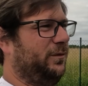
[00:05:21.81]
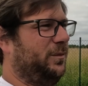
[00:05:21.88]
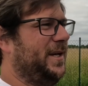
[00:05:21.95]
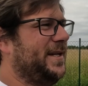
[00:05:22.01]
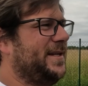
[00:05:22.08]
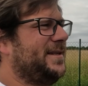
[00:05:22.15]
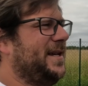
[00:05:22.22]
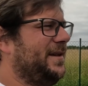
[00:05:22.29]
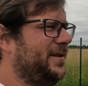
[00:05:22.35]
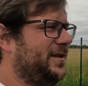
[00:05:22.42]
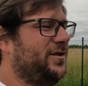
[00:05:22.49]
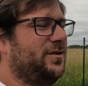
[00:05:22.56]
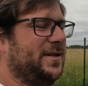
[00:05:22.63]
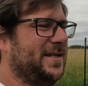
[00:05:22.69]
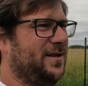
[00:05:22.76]
weeks that the
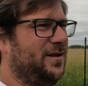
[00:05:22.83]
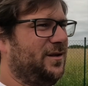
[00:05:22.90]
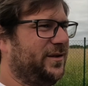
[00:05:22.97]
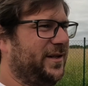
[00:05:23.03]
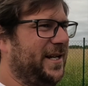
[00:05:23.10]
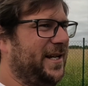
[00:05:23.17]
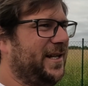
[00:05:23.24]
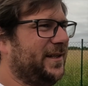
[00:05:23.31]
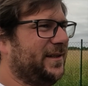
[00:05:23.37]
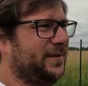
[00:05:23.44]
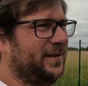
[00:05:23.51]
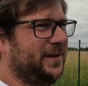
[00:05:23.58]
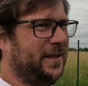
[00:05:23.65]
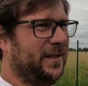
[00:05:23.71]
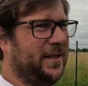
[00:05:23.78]
dog is no longer here.
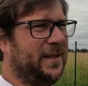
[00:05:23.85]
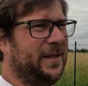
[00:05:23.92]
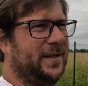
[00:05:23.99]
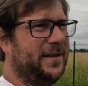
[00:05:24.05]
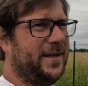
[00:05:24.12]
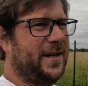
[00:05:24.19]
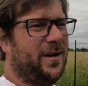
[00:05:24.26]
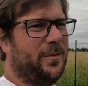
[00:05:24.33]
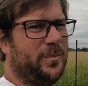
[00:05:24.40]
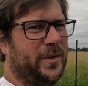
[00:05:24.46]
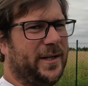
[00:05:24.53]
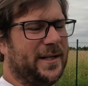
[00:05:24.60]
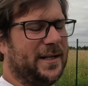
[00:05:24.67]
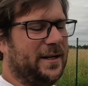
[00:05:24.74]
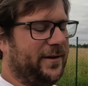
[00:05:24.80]
They are
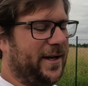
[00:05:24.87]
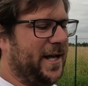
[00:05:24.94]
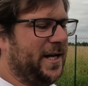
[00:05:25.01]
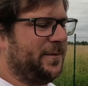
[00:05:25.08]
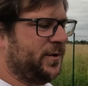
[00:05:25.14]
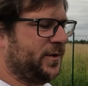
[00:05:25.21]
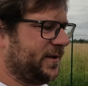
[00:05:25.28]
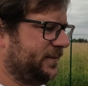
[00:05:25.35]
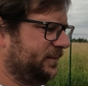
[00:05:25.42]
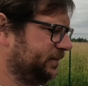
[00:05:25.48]
pretty clever animals.